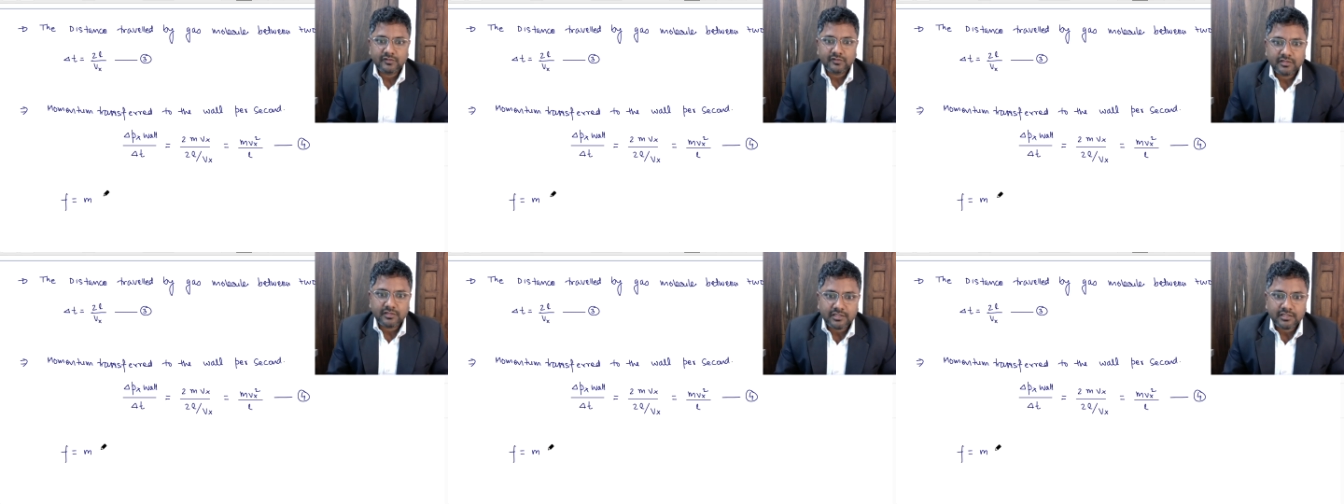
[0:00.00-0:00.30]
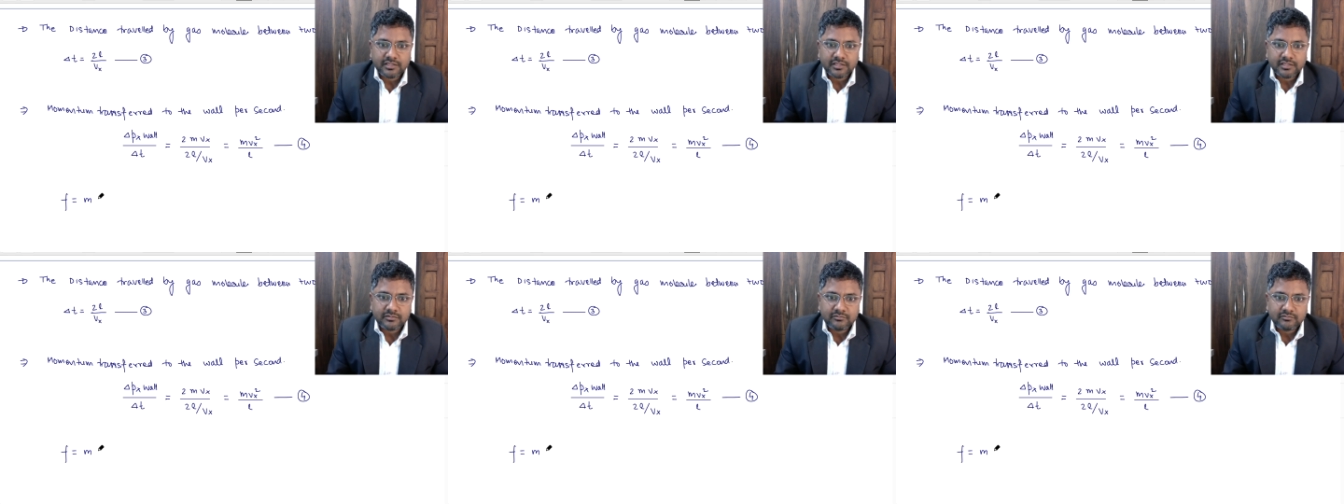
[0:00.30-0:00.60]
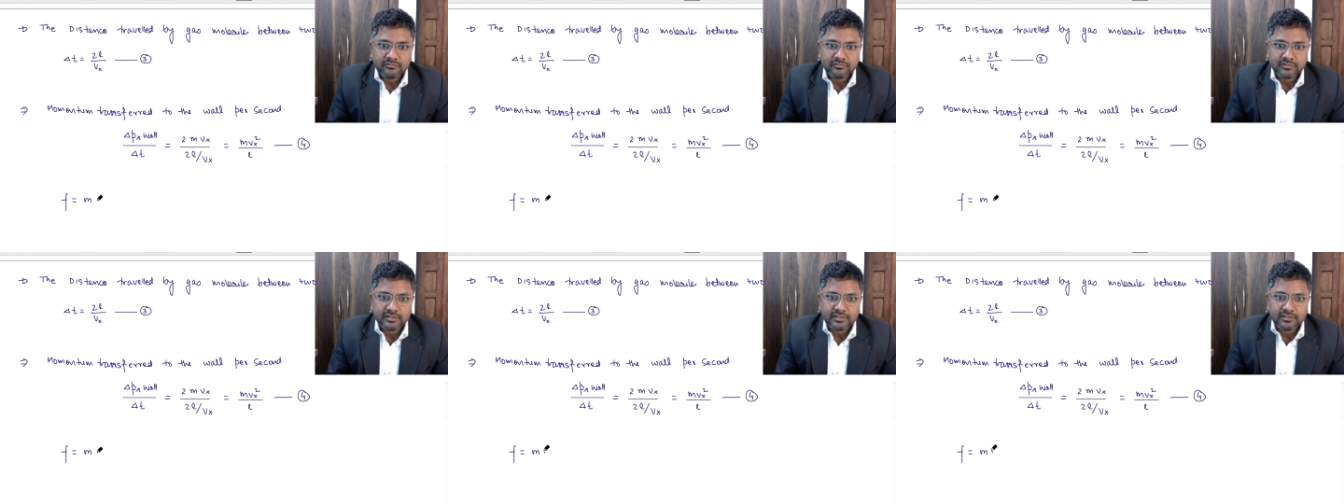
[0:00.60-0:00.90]
m
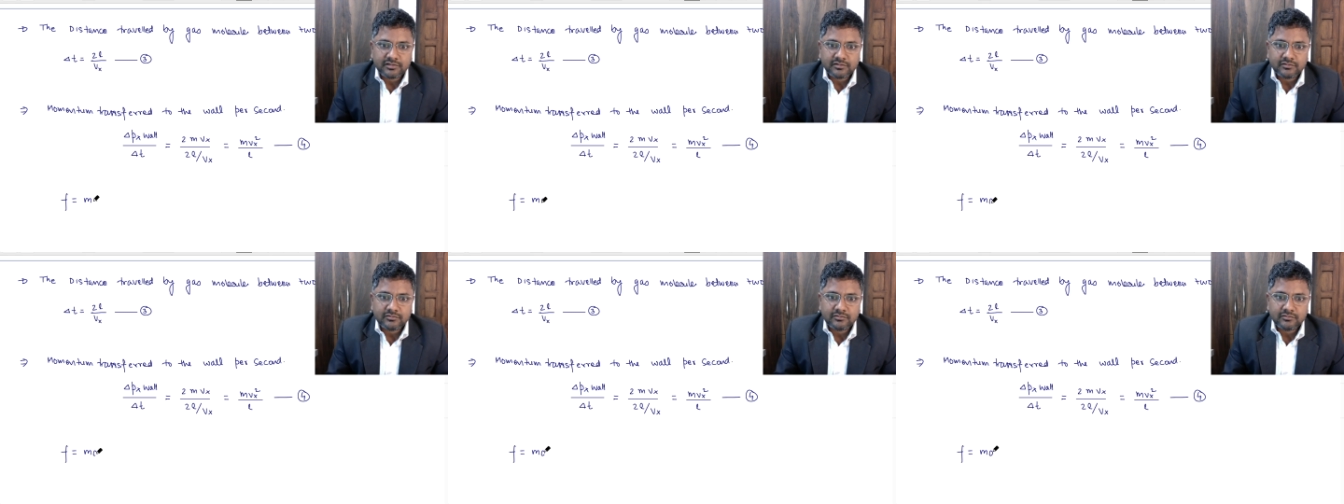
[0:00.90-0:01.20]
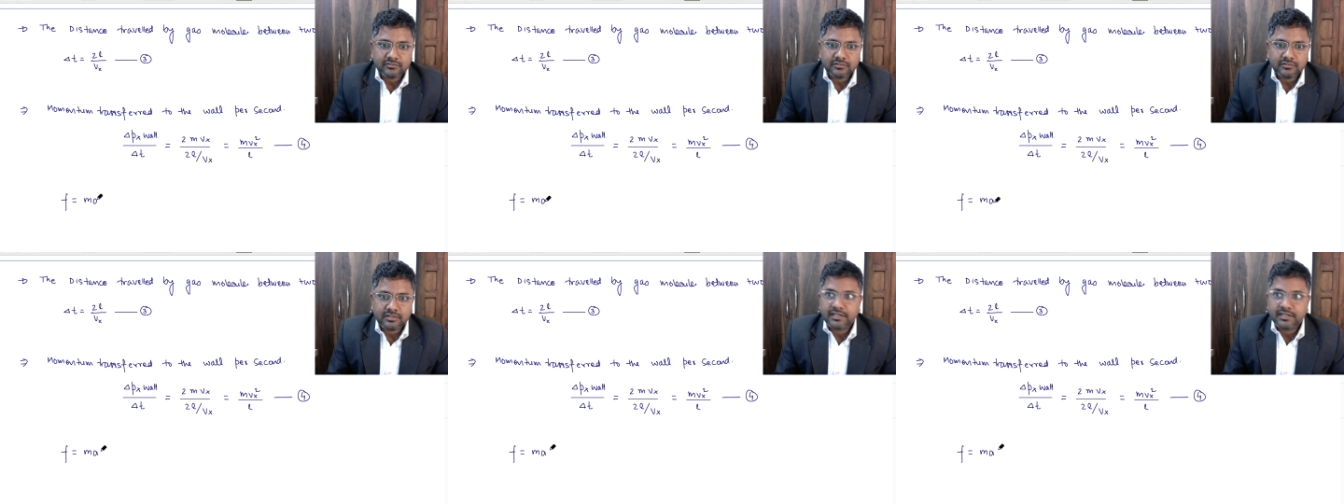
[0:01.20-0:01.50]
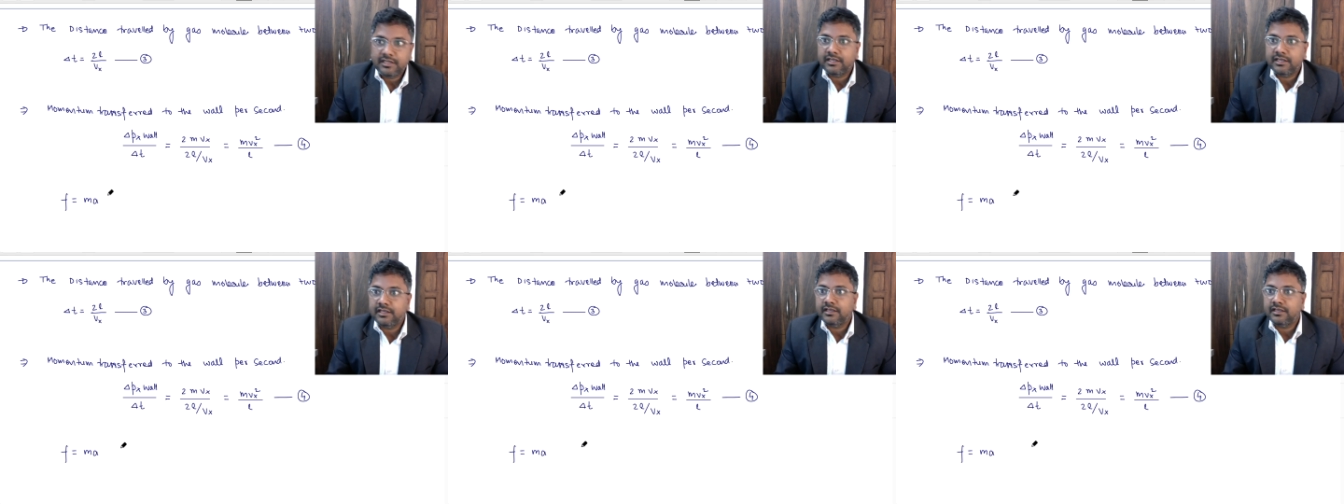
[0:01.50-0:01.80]
into
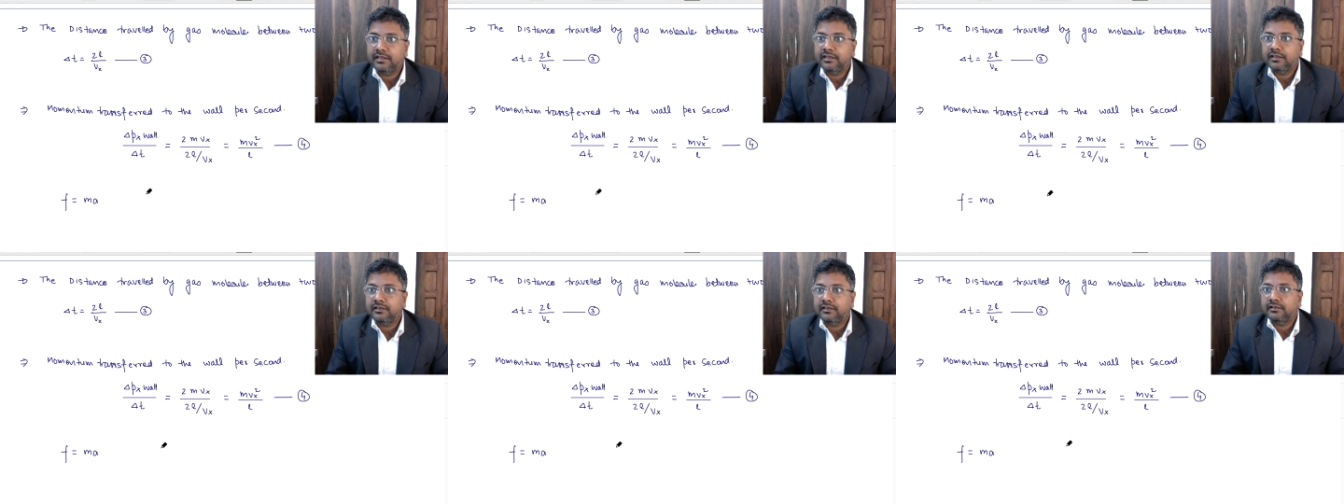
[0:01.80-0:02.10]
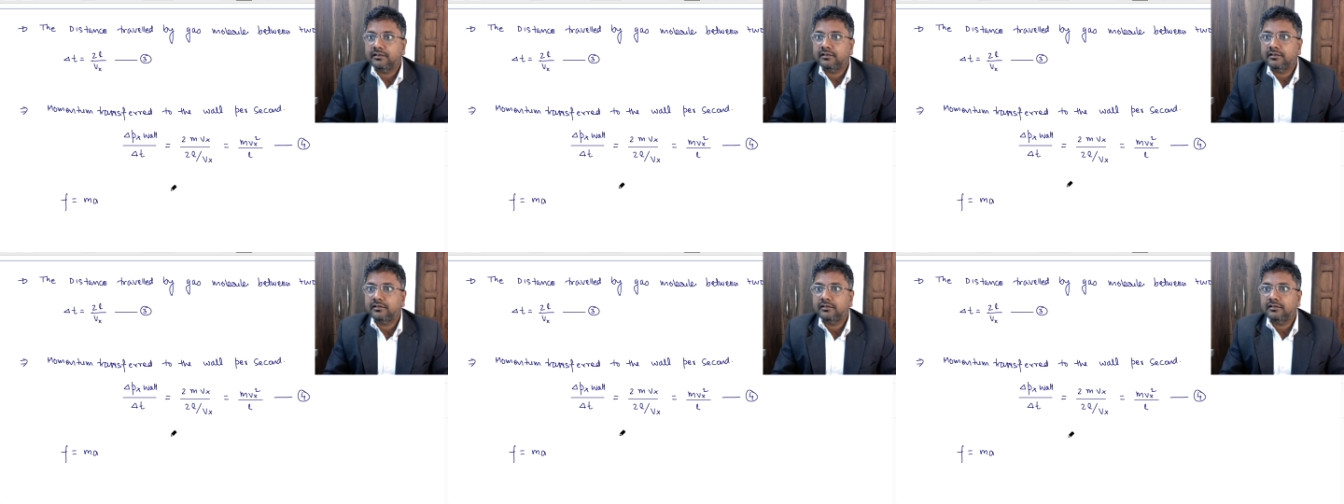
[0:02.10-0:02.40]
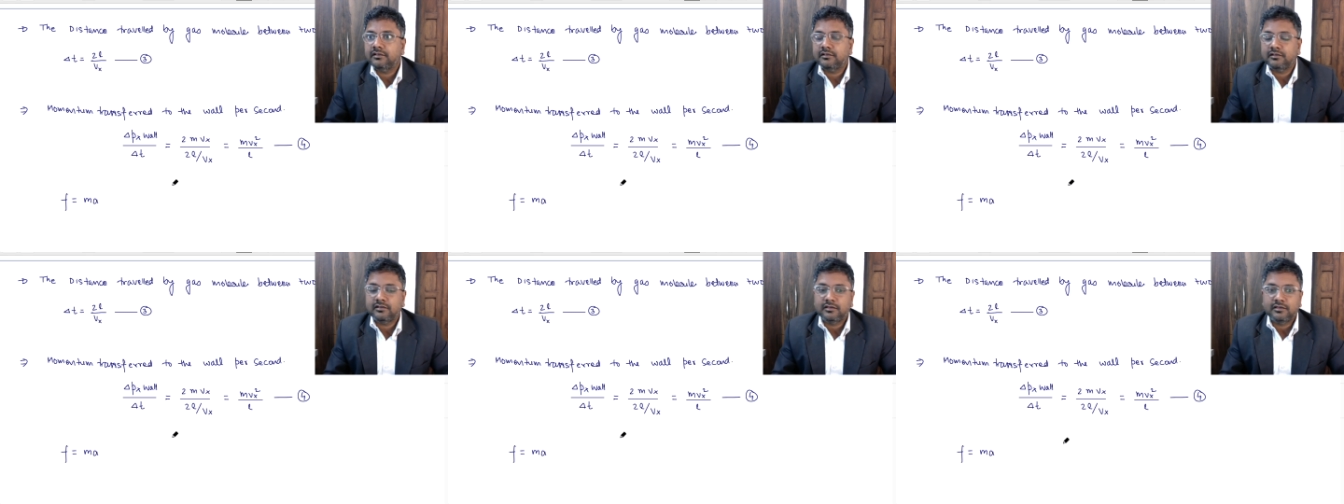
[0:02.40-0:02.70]
a.
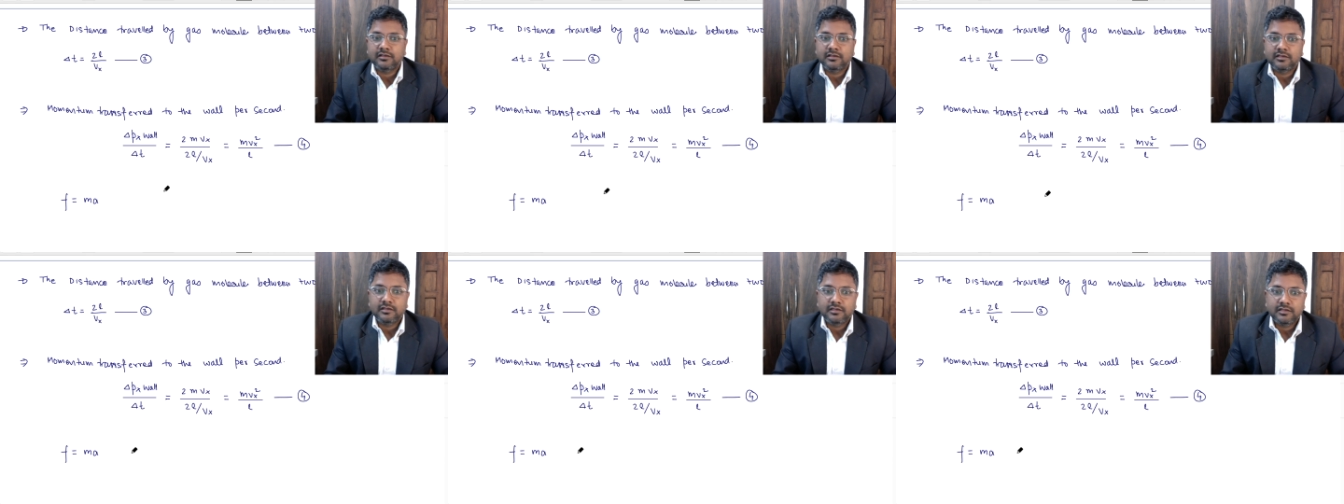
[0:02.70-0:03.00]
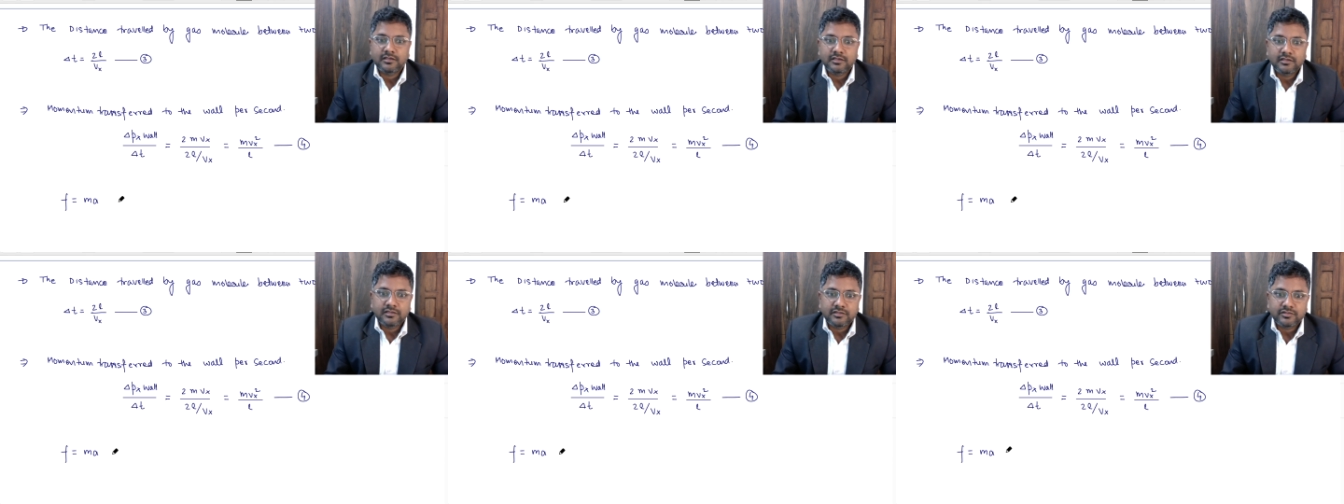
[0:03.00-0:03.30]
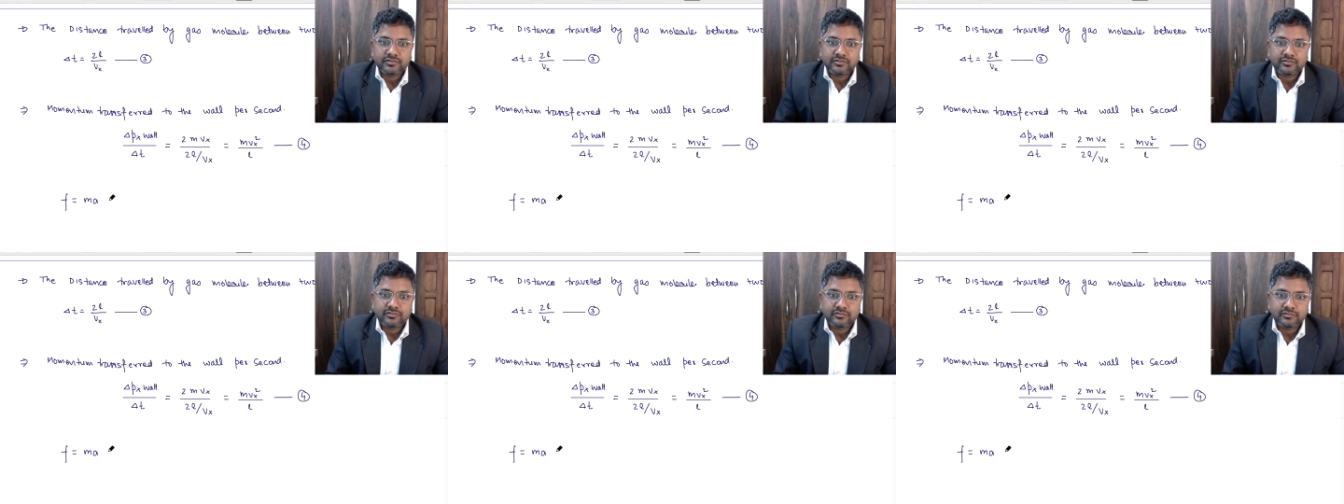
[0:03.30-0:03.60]

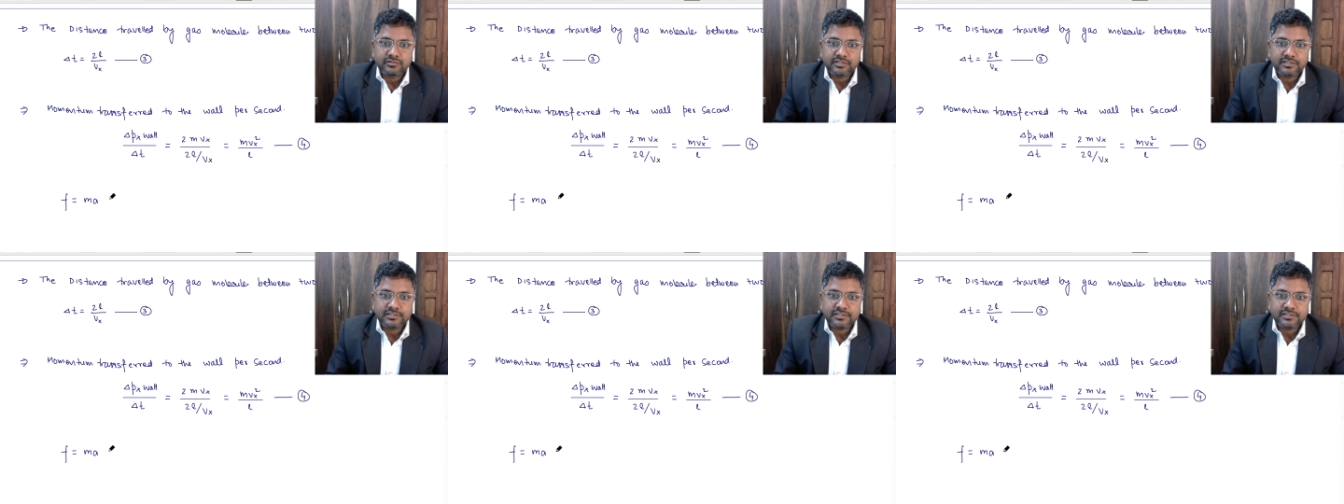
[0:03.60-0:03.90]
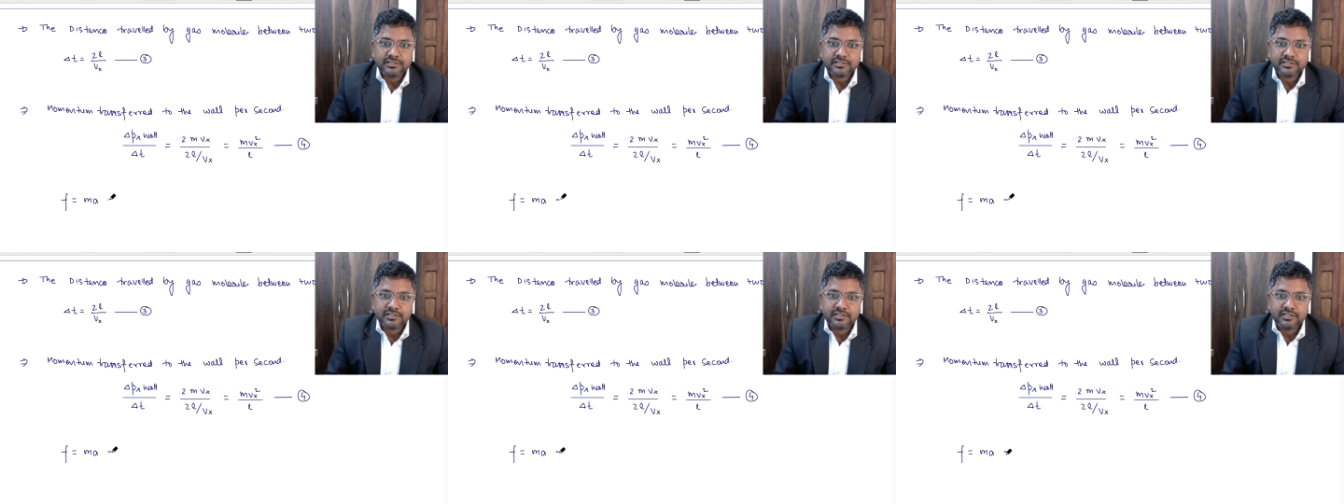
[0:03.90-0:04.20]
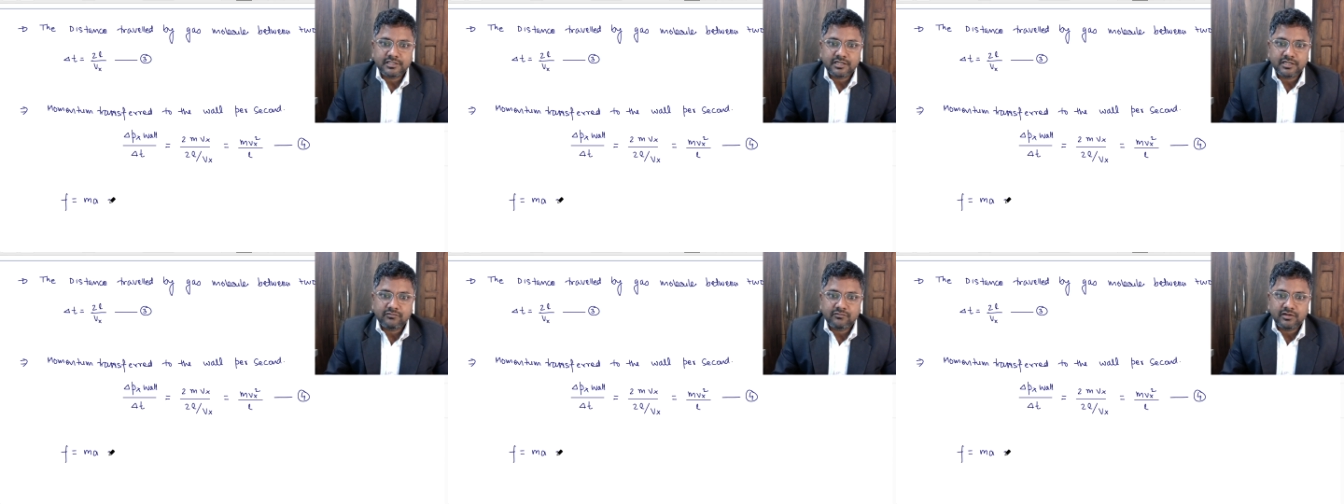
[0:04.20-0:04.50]
So this is
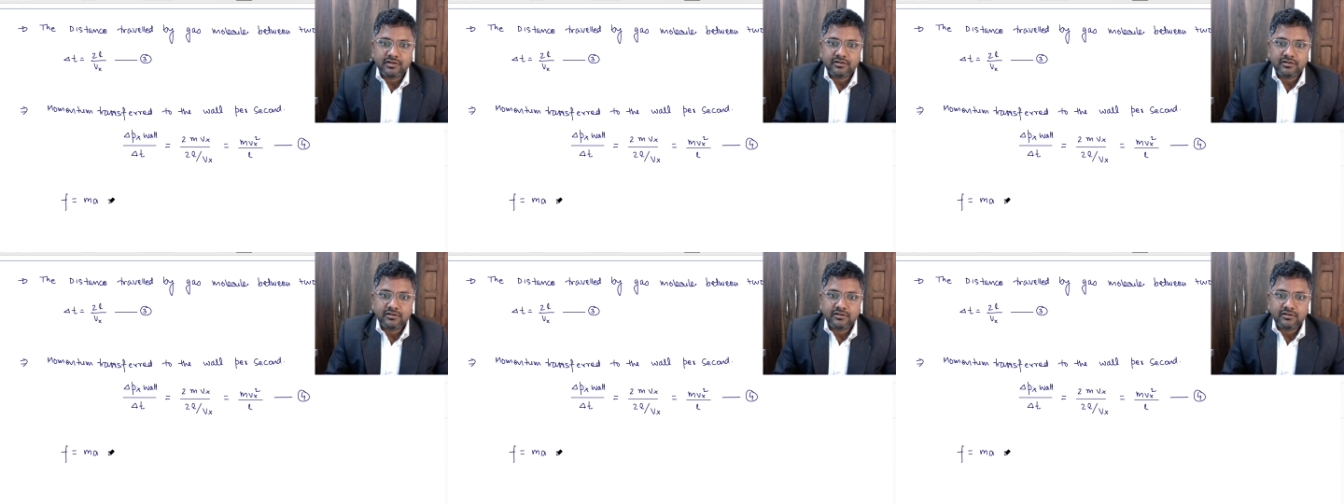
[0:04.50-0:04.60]
equal